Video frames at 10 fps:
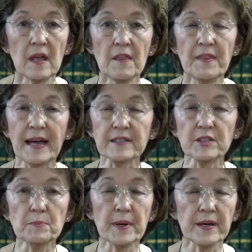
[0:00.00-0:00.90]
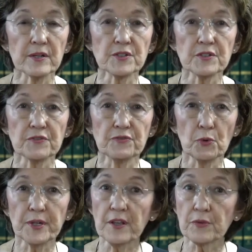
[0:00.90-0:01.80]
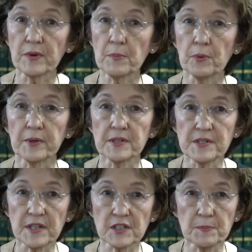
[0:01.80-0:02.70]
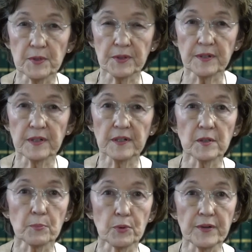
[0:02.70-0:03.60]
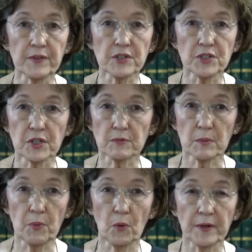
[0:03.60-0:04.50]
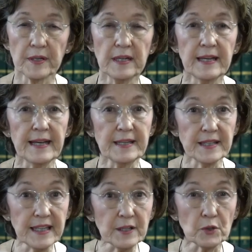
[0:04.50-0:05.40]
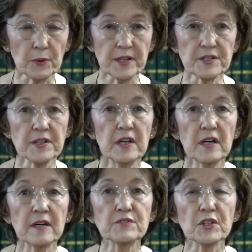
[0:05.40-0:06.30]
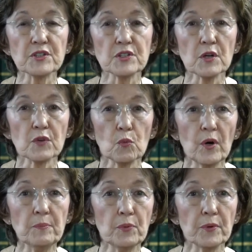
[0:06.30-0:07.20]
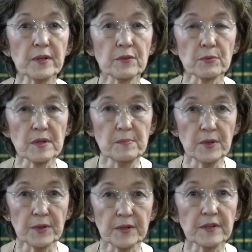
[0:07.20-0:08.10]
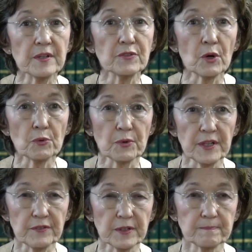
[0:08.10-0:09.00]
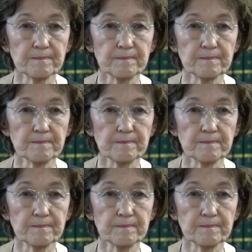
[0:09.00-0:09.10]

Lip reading: That compares to $43.6 million in the previous year report, an increase of just over $1.3 million in total giving.